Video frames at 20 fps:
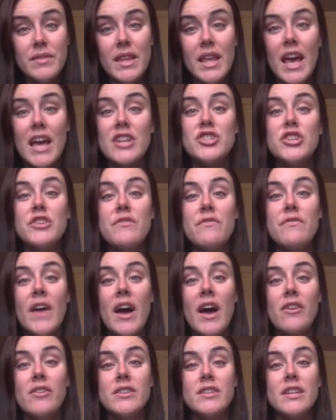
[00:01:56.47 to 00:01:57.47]
and she
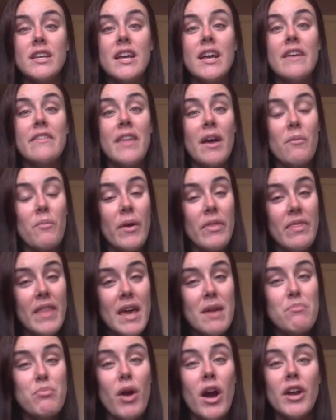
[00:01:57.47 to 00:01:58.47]
found that when
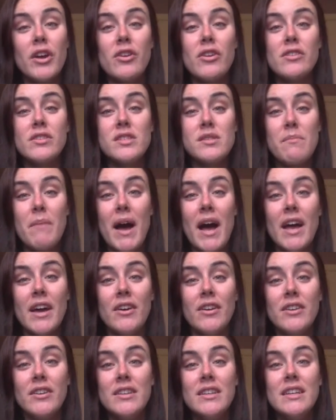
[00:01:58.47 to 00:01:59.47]
they brought her a
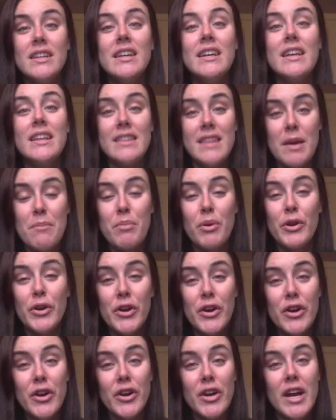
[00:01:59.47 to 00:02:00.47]
smile, they put
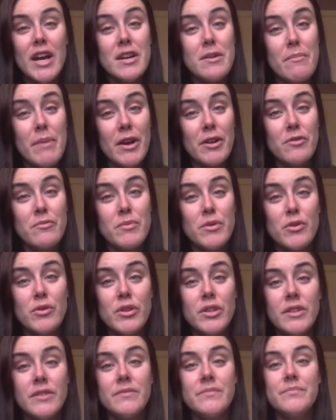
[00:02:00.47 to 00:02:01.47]
her in a better
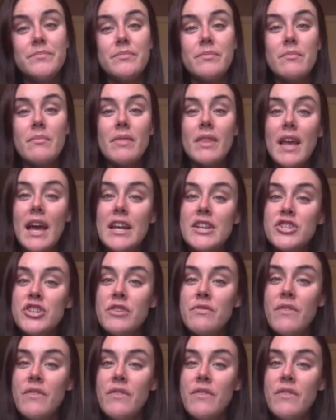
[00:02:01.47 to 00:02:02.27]
mood. And she